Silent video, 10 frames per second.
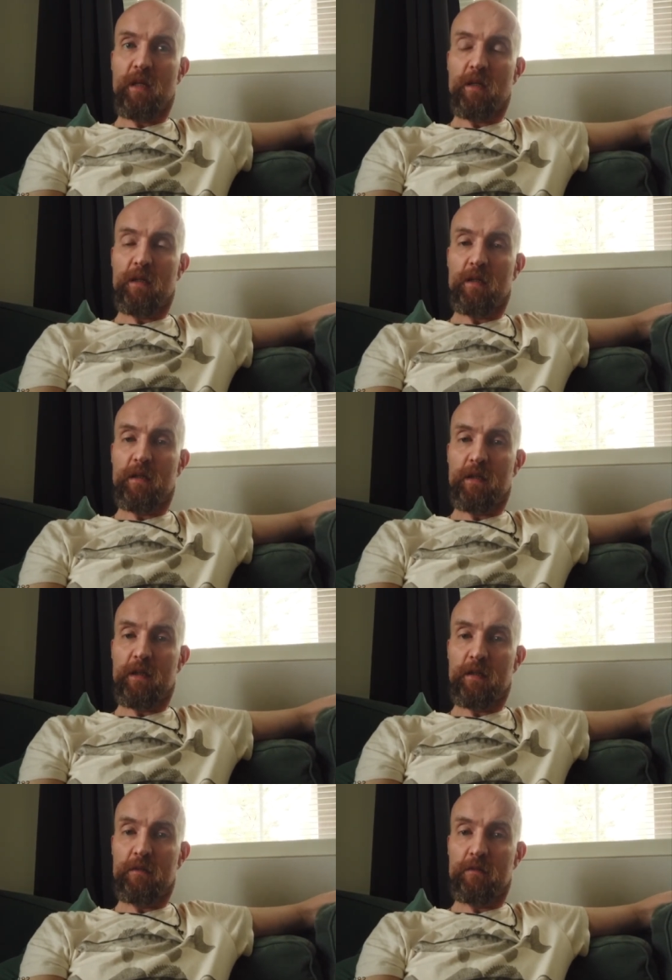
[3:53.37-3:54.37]
And
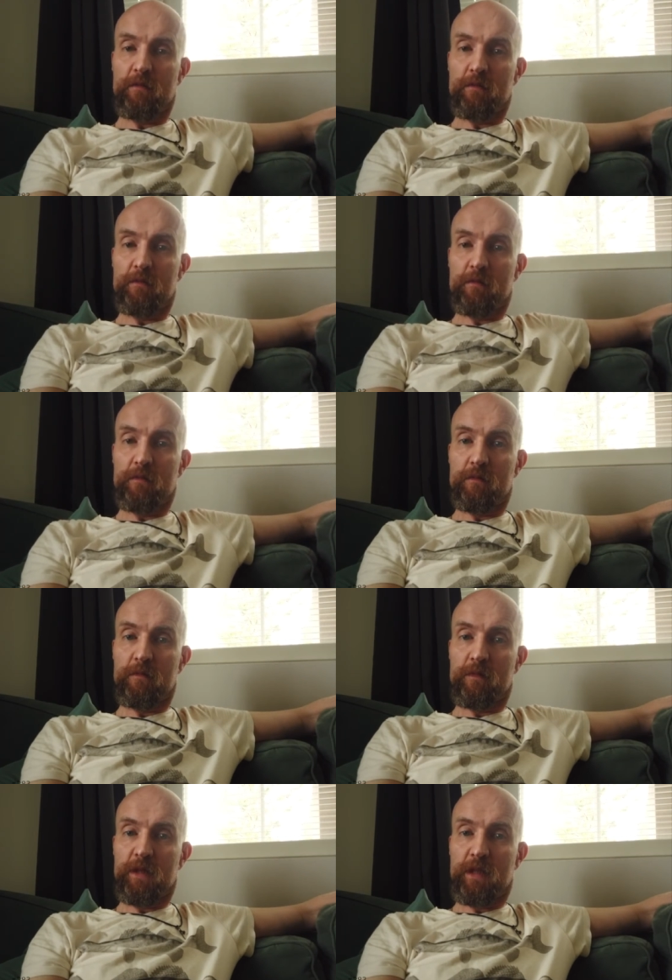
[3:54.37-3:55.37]
uh,
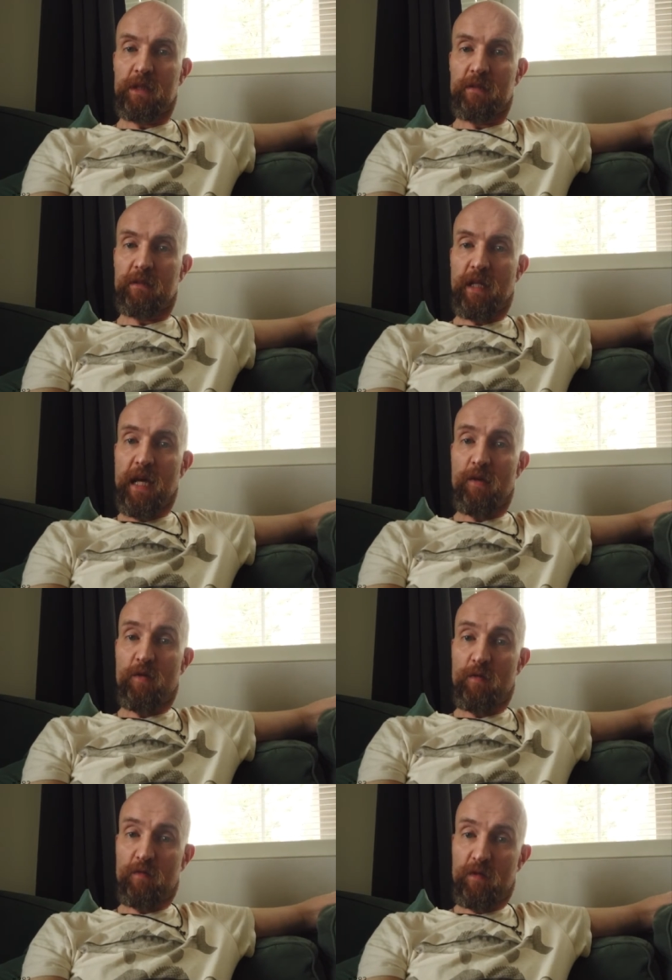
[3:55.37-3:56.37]
yeah, now
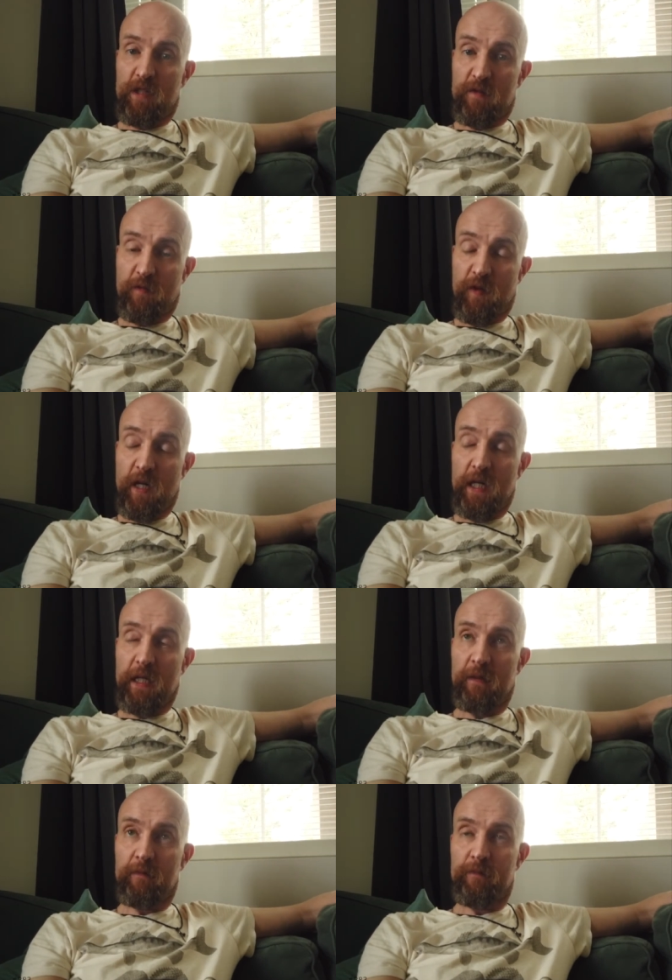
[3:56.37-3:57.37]
it's Friday.